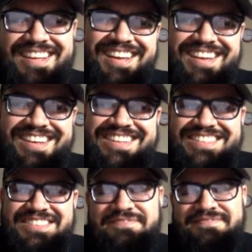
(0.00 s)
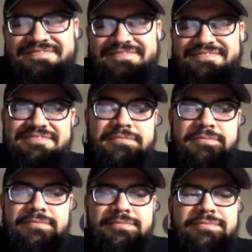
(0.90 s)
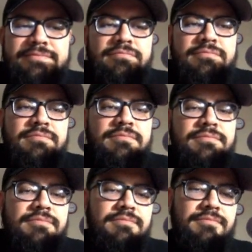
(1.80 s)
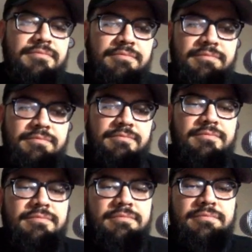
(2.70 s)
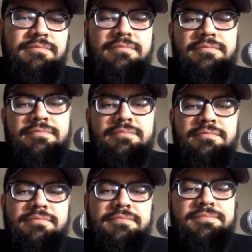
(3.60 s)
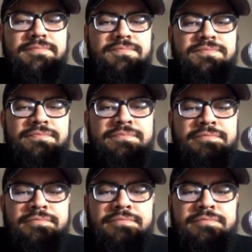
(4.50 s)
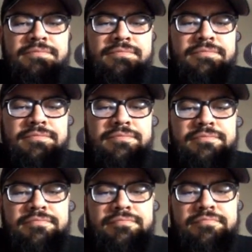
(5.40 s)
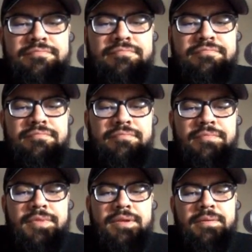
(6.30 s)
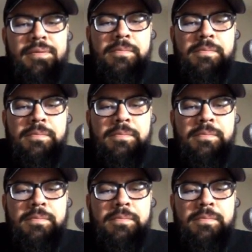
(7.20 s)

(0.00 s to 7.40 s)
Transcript: (silent)